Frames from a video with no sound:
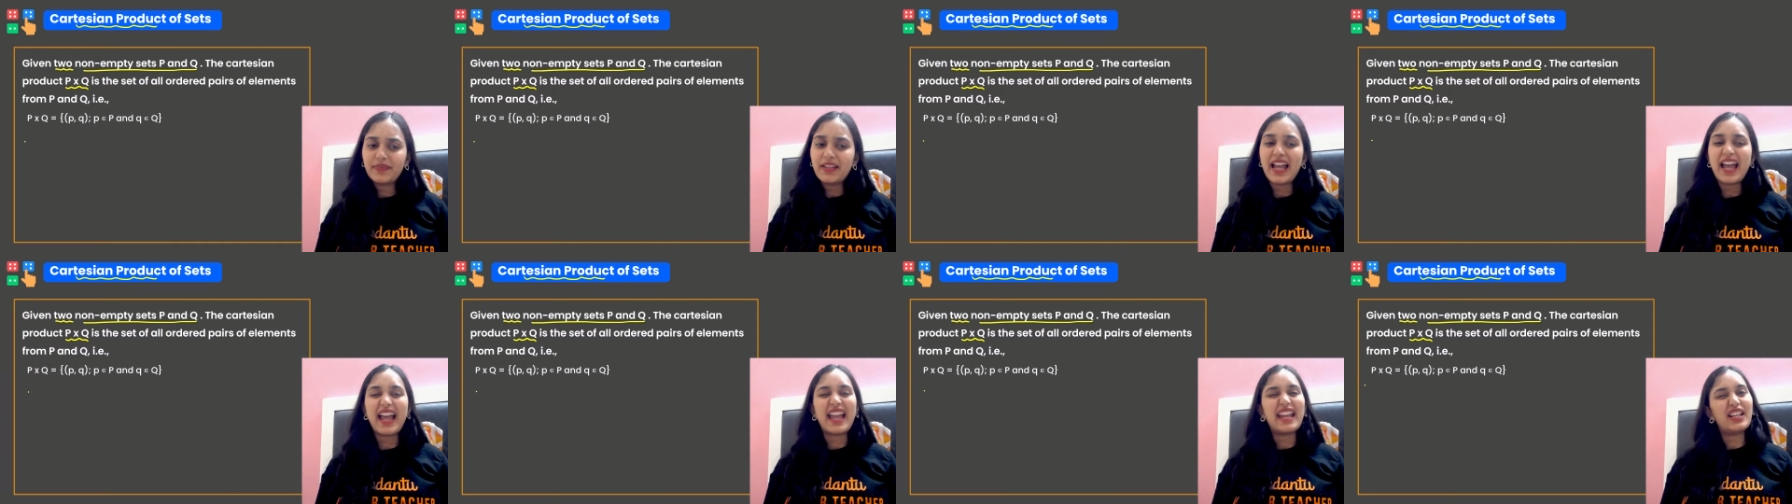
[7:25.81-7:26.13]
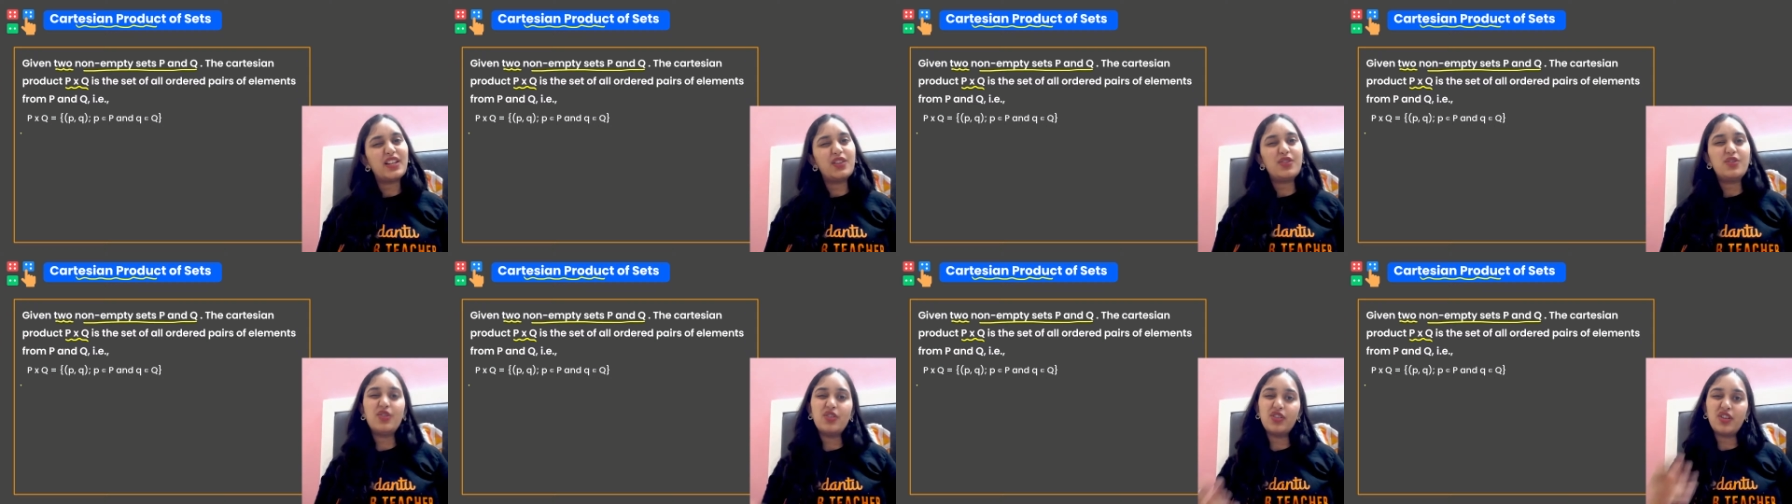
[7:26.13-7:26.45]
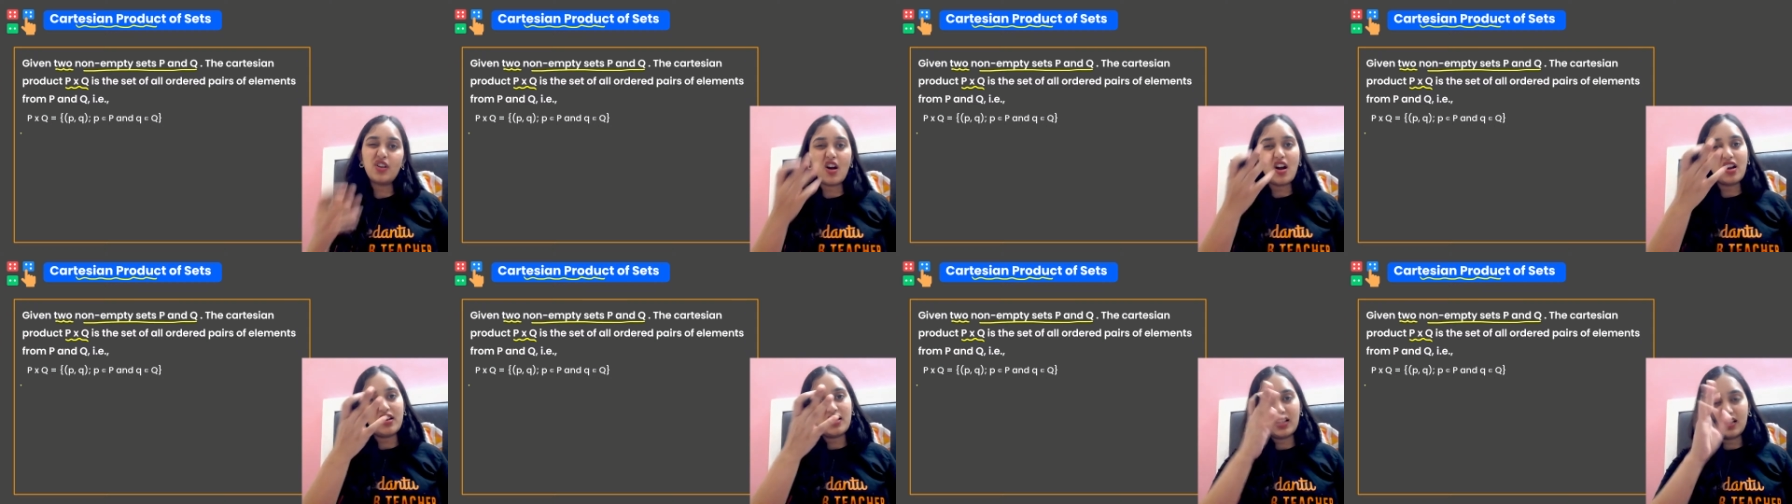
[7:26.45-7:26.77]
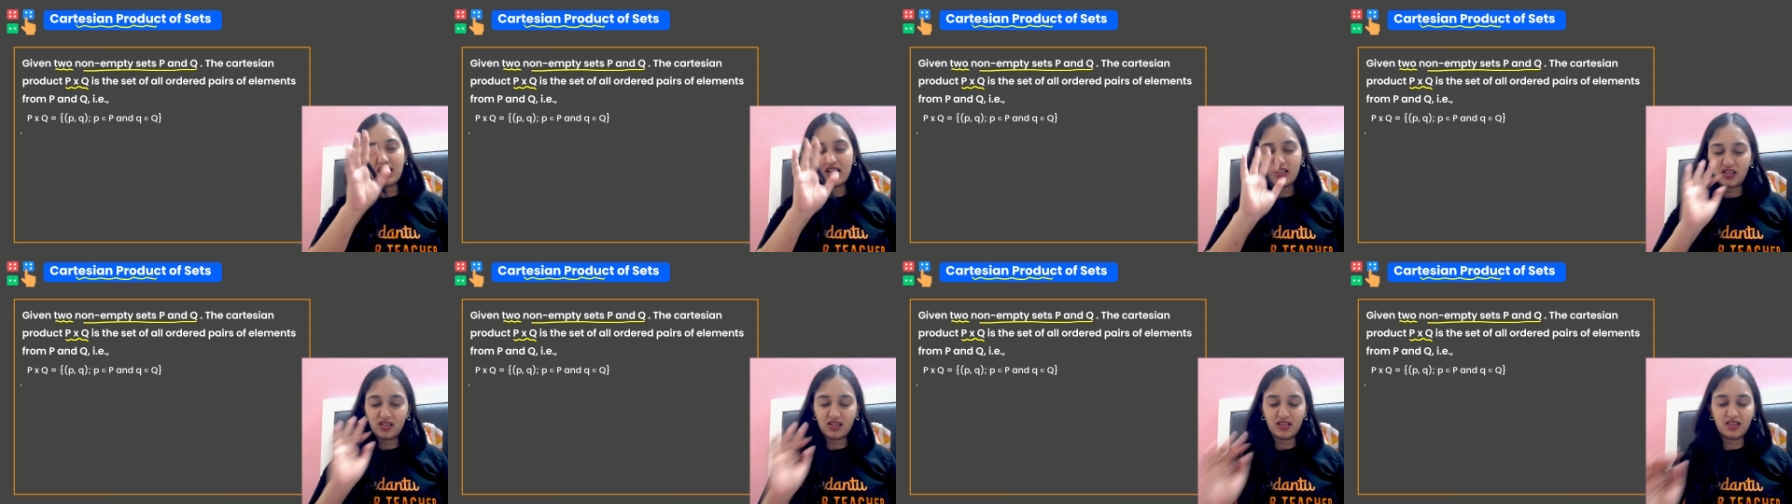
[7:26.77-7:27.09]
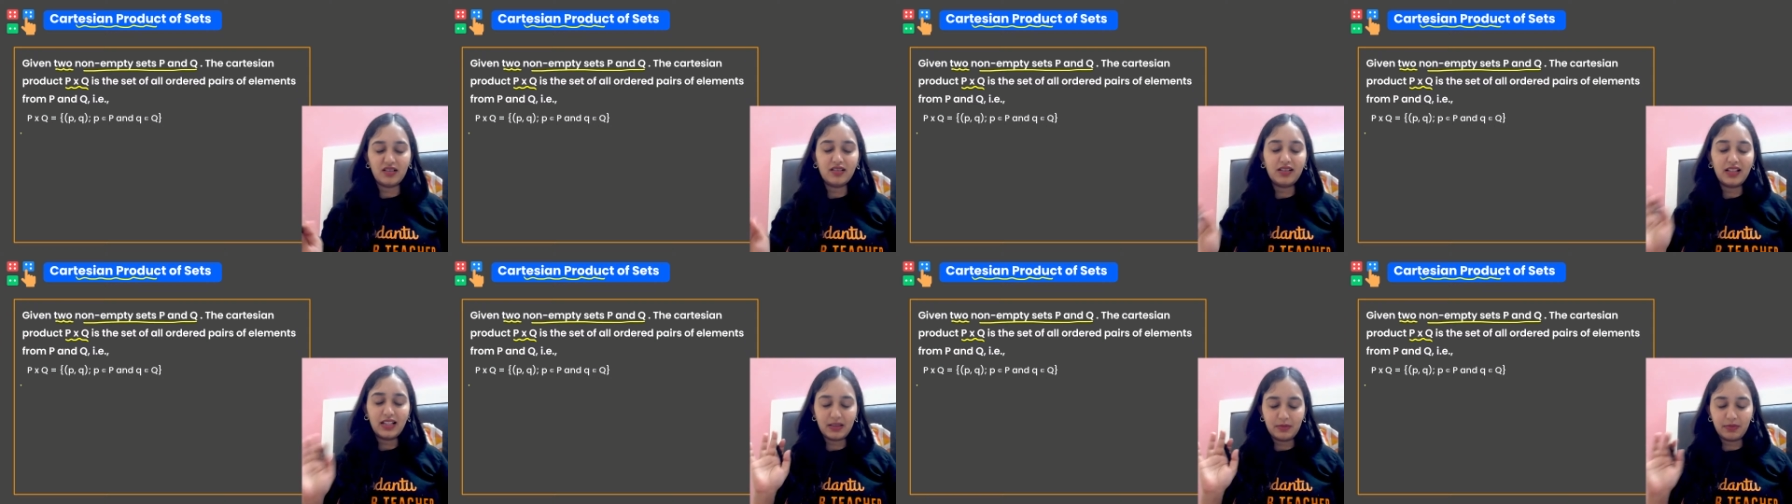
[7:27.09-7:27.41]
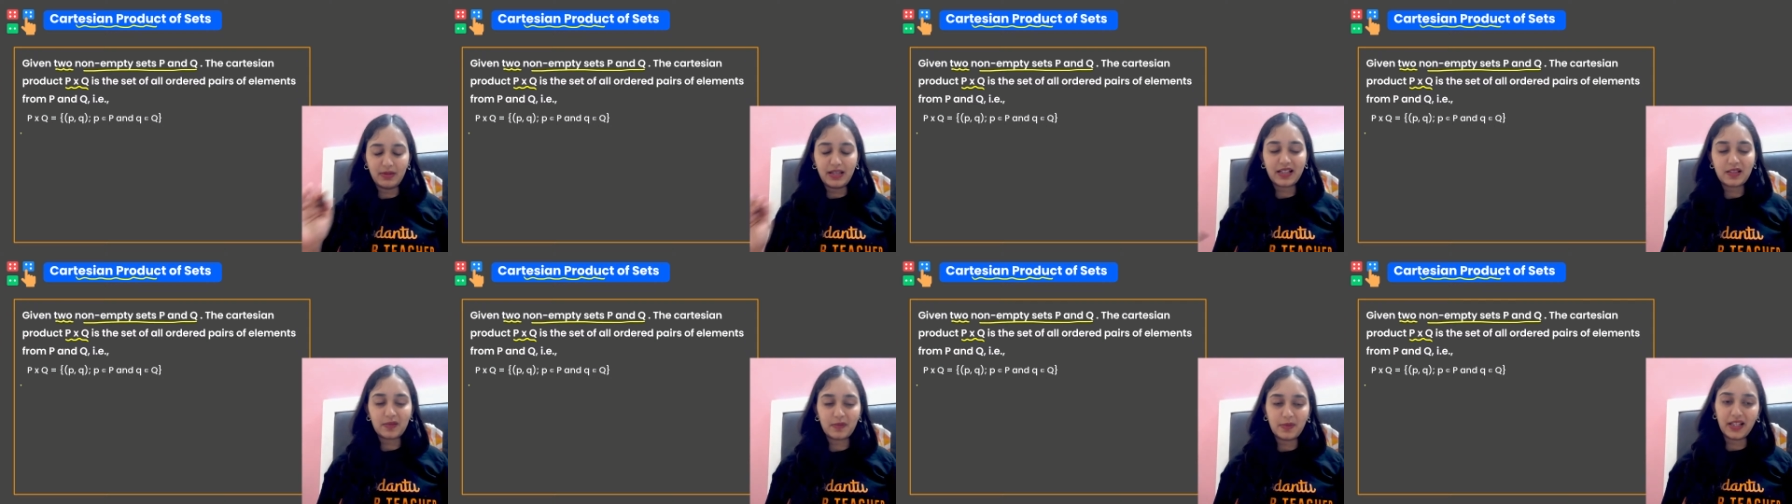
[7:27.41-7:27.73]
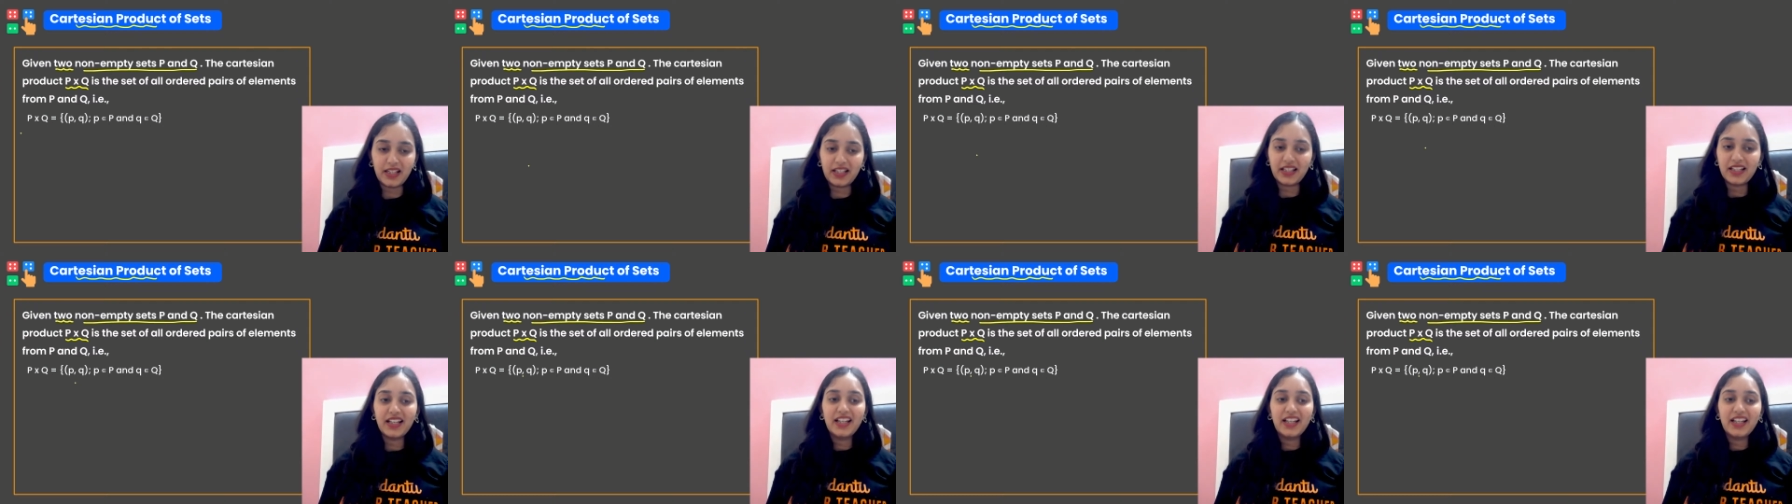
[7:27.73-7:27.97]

I know, not understood. Let me explain.